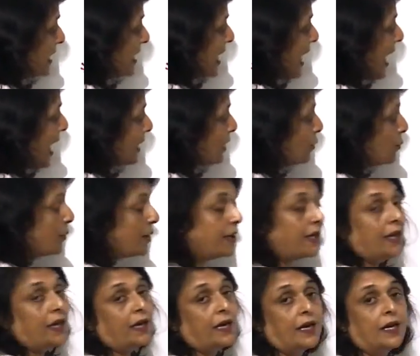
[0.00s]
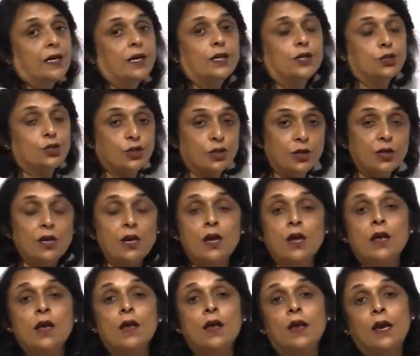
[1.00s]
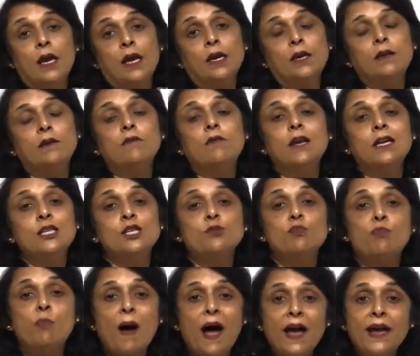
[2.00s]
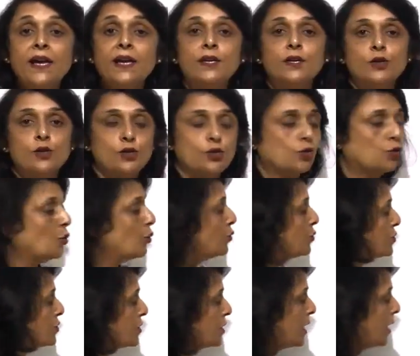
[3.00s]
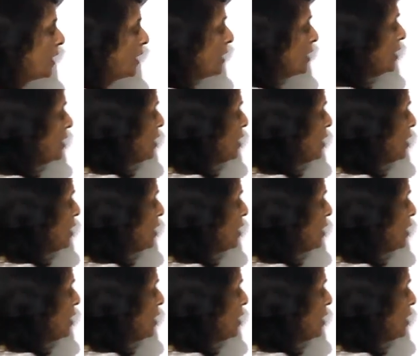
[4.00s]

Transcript: in aquatic condition, it respires through skin